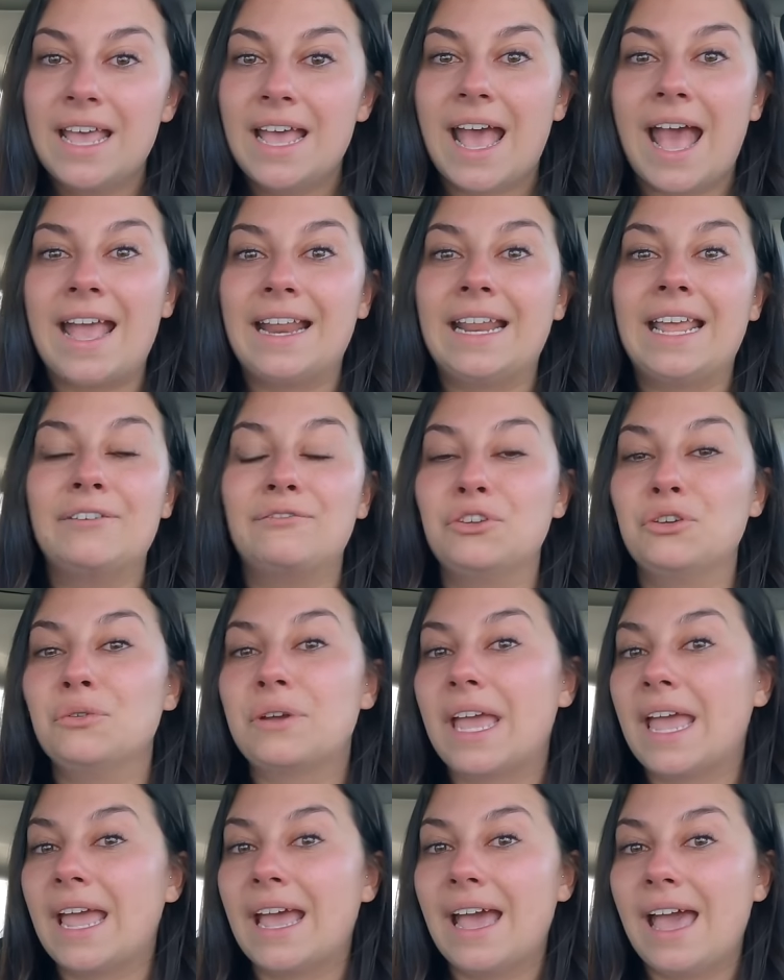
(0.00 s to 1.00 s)
And if you
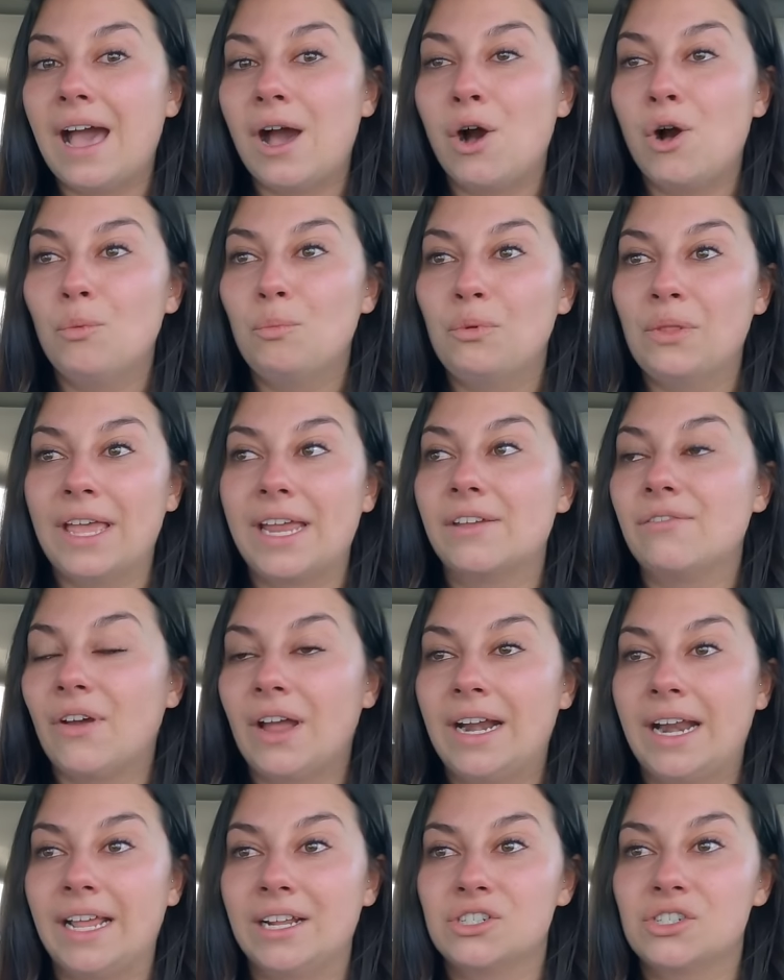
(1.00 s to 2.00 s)
can't help like
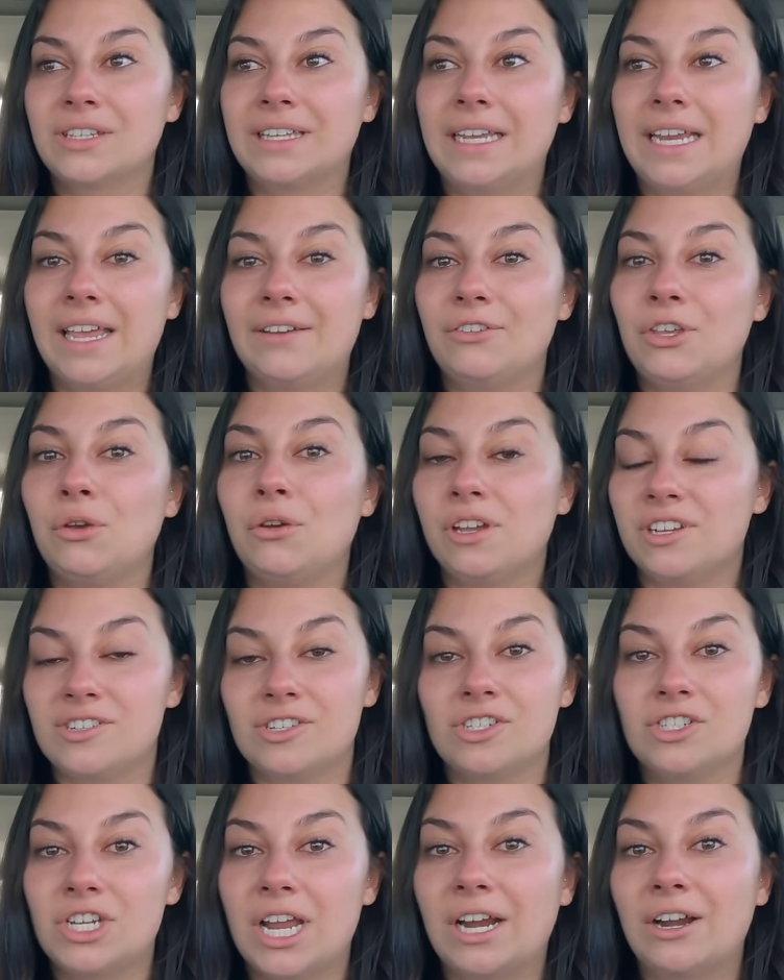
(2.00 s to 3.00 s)
financially, if you could
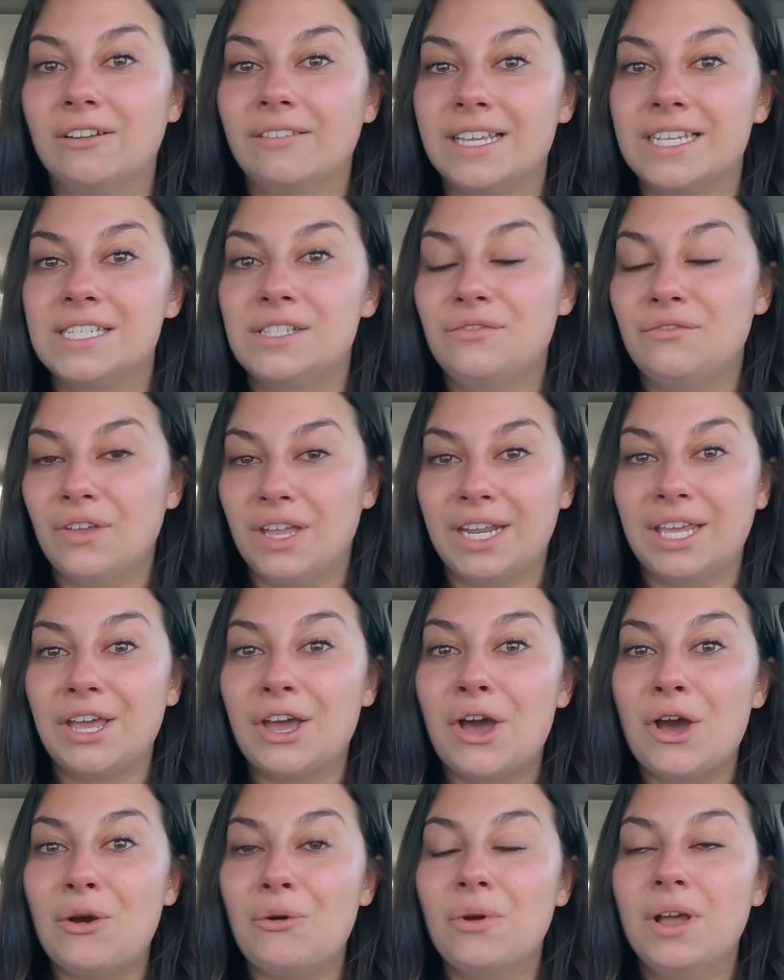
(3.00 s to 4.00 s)
just share this
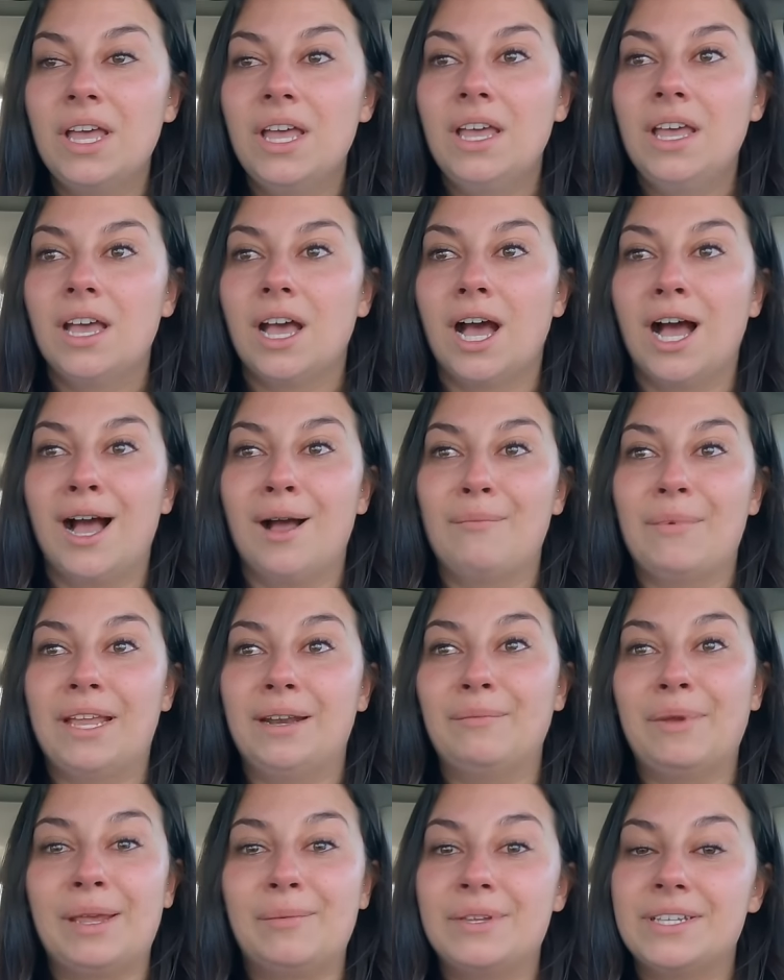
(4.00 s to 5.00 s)
video
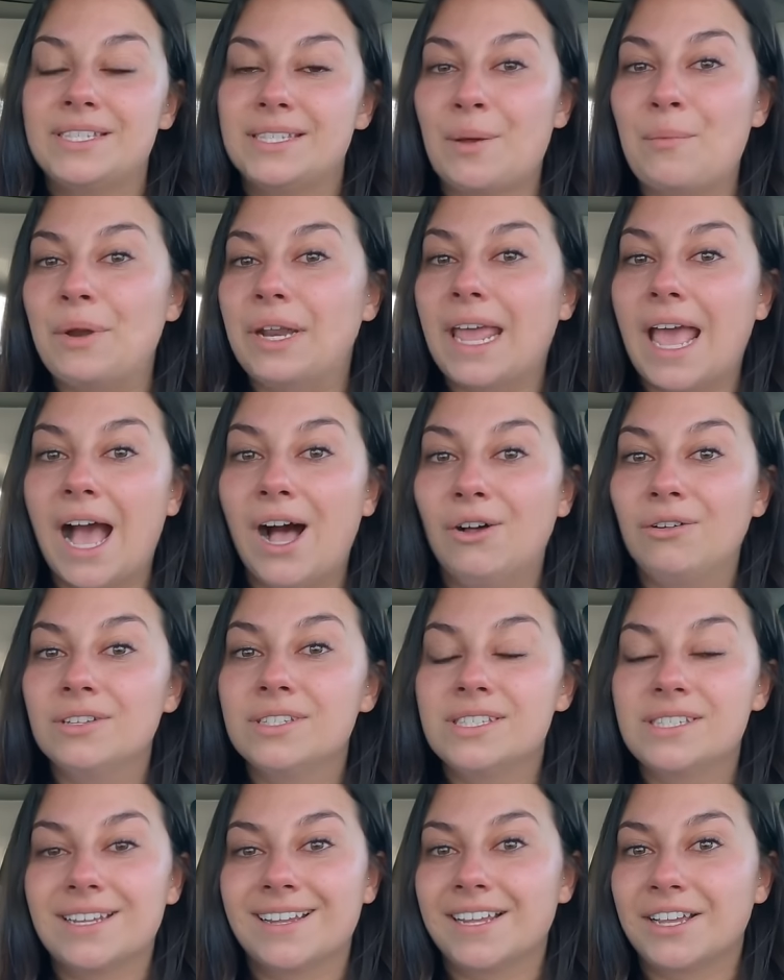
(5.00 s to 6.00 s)
and maybe somebody
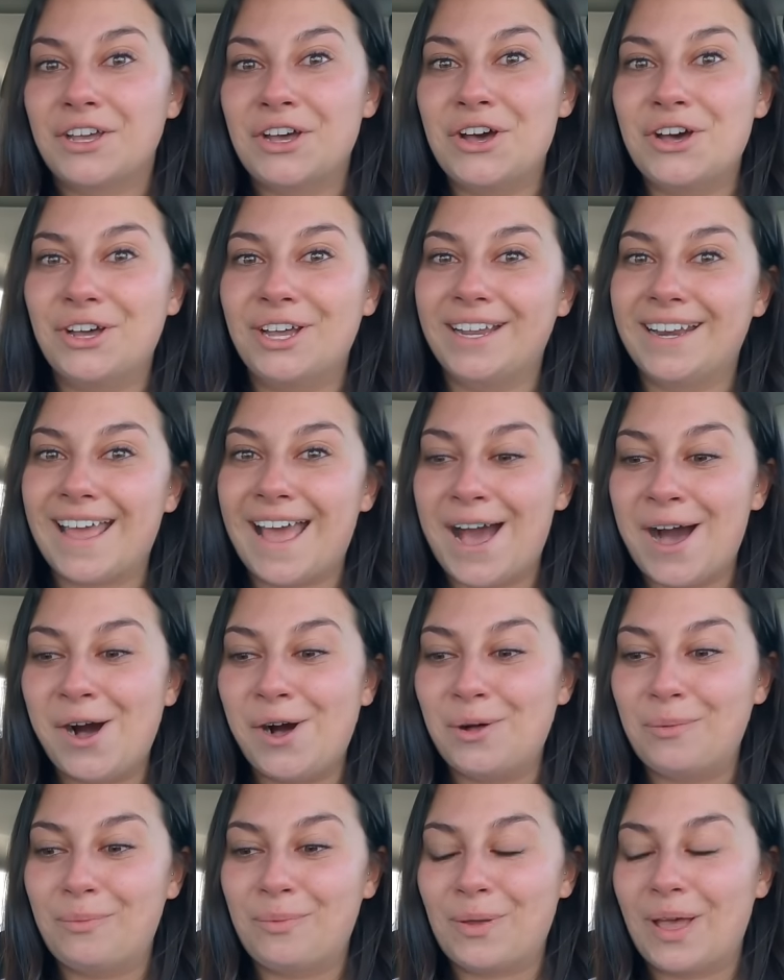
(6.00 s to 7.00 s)
else could
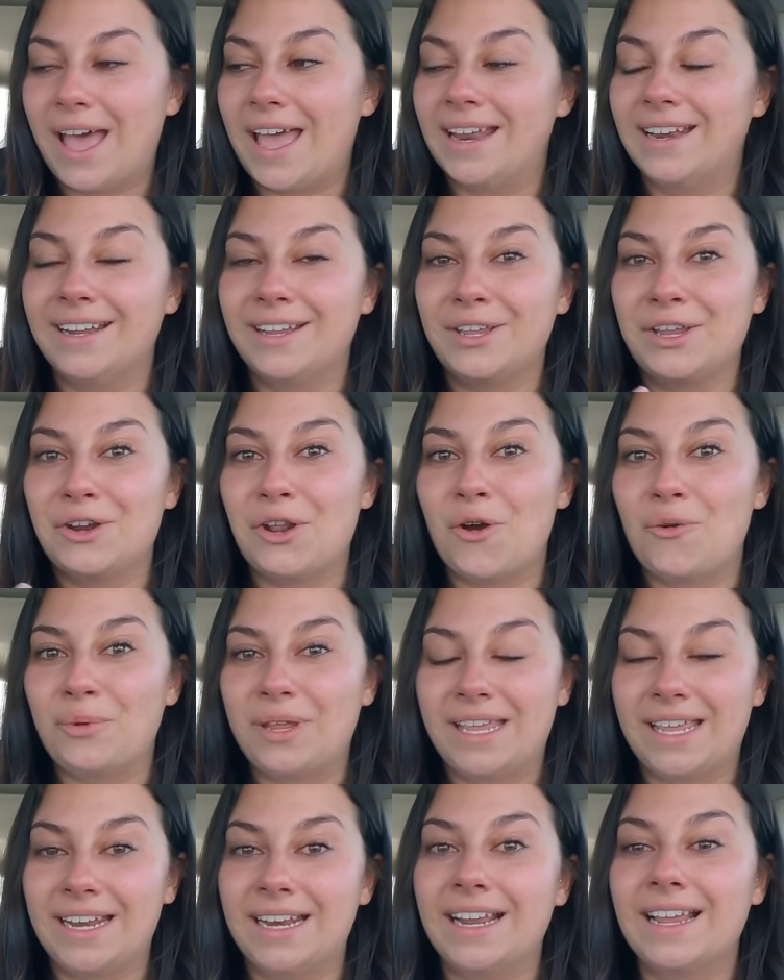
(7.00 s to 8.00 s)
help and, you know,
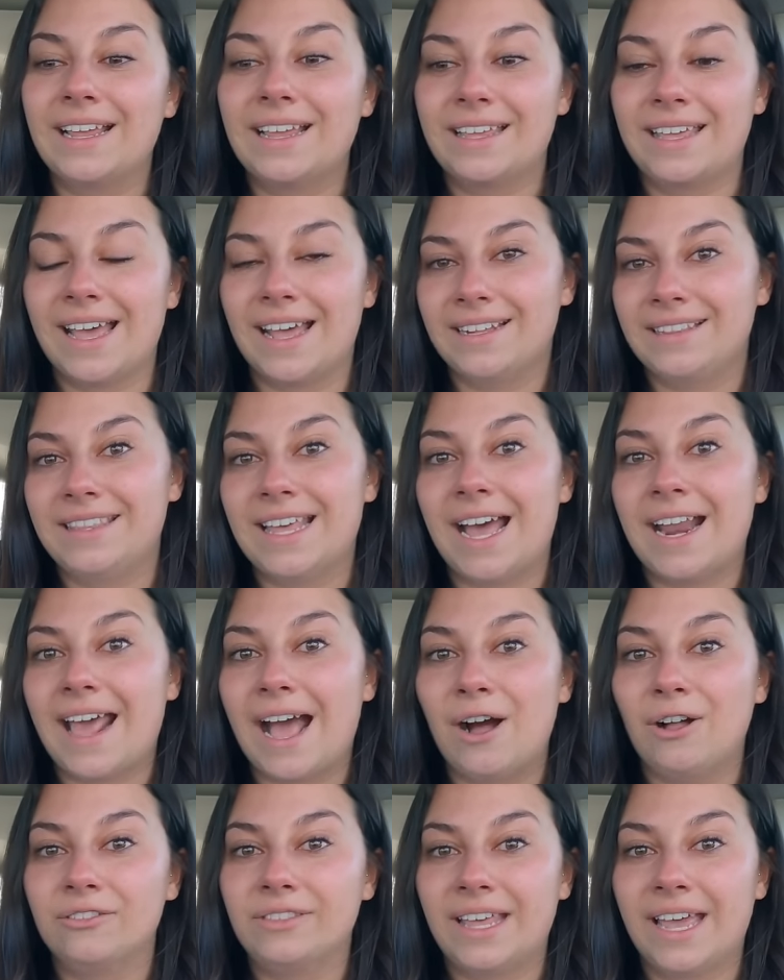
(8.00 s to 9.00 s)
we can get that
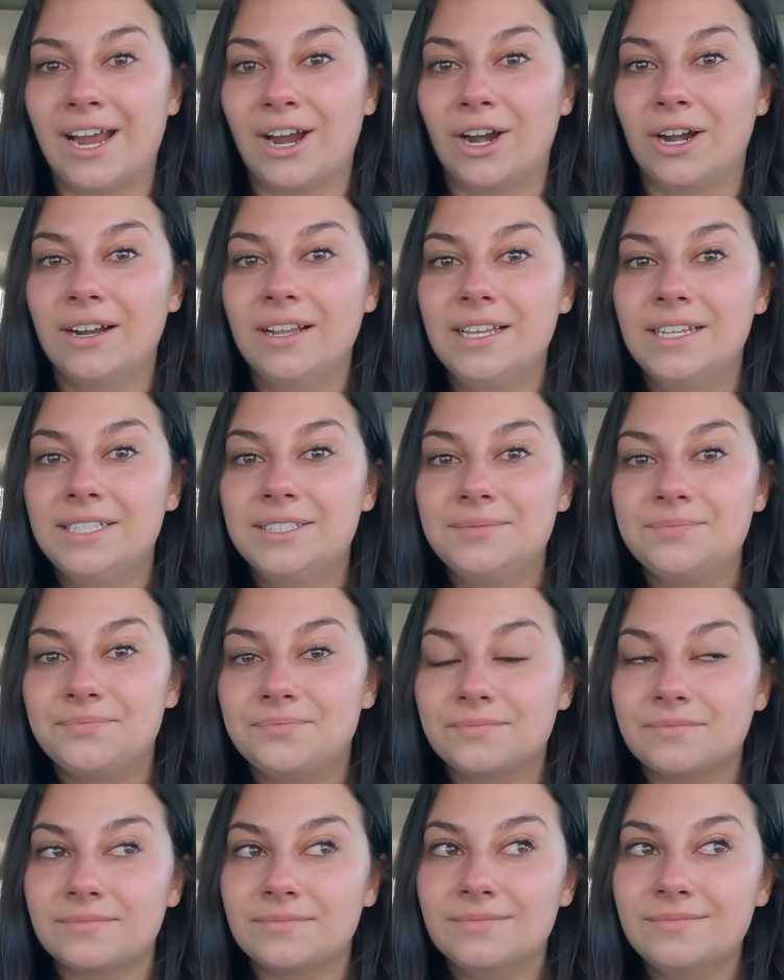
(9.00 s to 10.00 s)
out there,
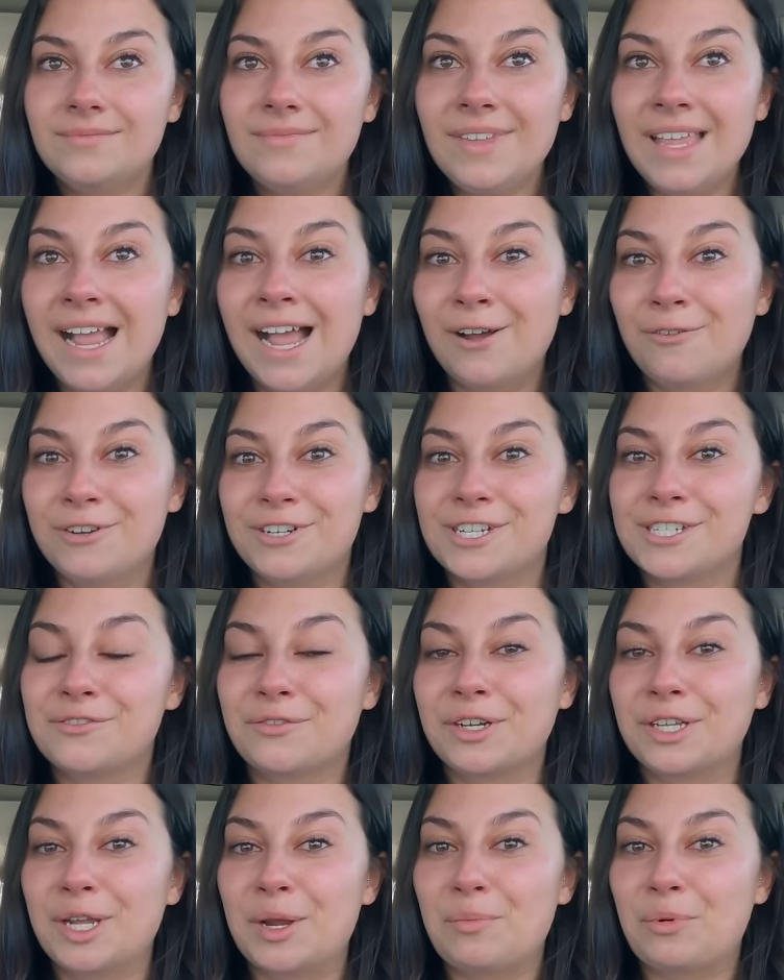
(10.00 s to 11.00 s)
I would just
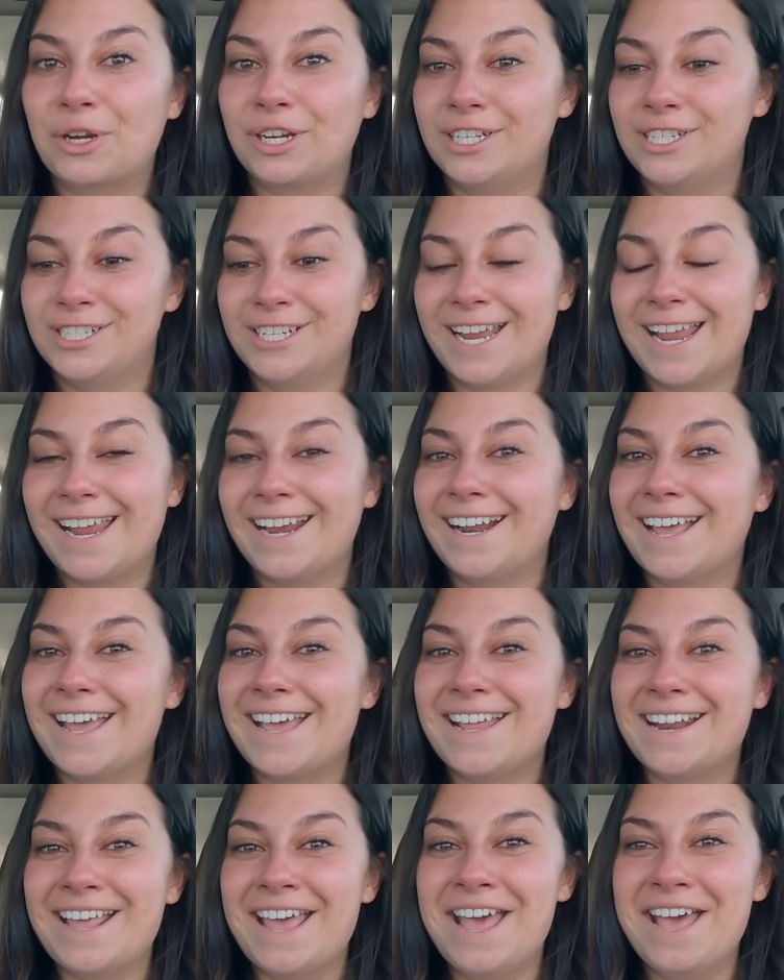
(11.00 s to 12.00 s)
really appreciate
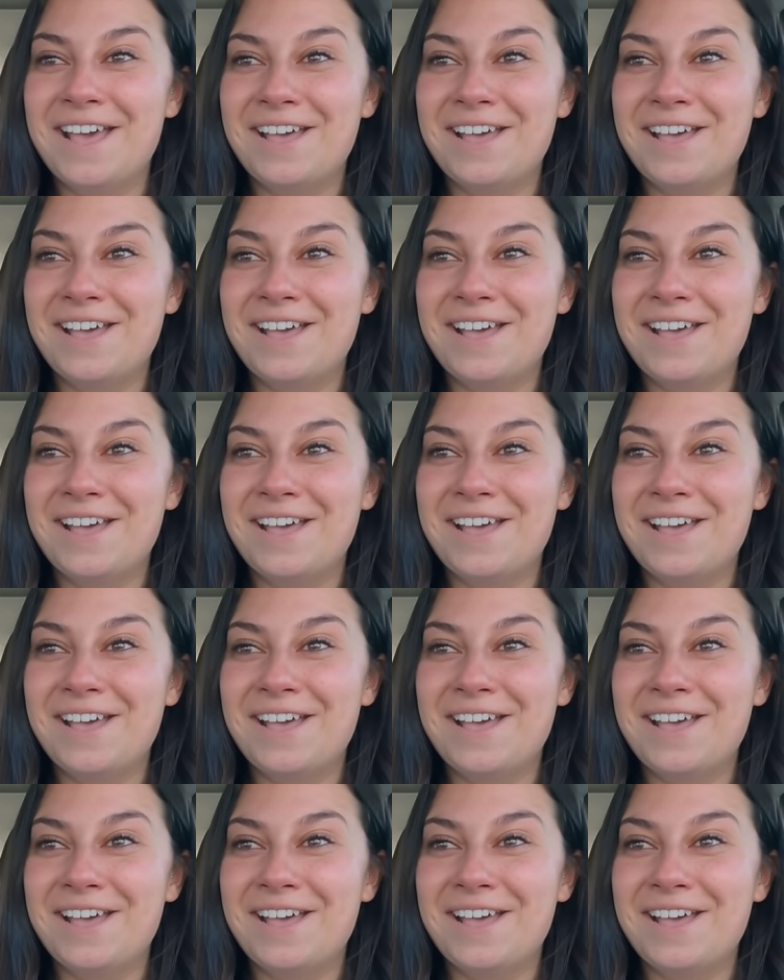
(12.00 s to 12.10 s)
it.